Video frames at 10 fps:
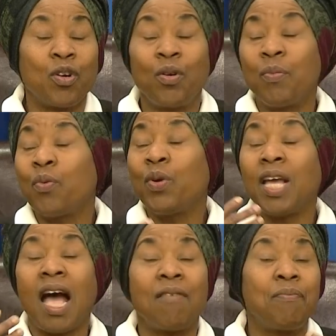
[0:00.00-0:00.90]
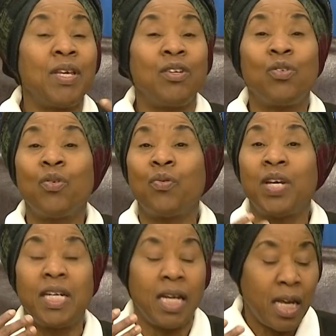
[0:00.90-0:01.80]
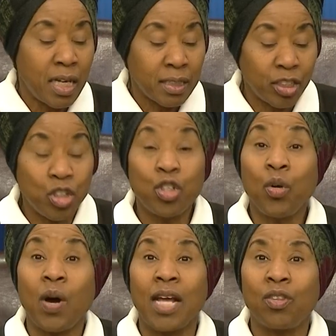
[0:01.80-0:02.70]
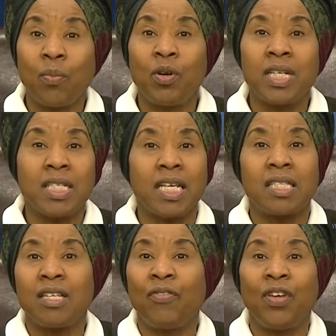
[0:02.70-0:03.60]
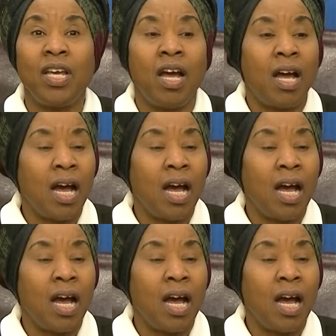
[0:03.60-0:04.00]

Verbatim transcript: group, we have been doing the show at W C S T V